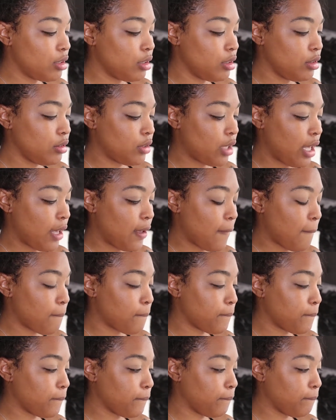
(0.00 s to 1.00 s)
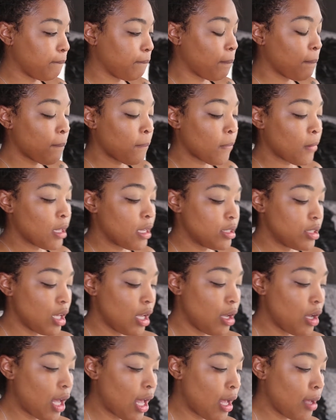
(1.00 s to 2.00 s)
Okay. So
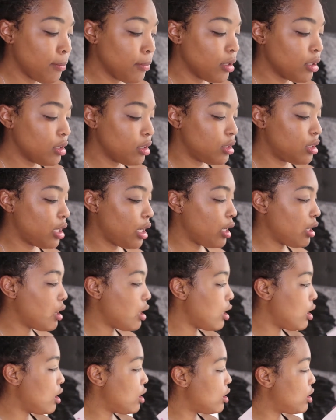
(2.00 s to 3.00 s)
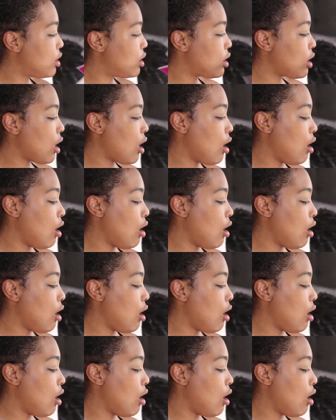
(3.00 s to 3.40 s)
I'm going to take this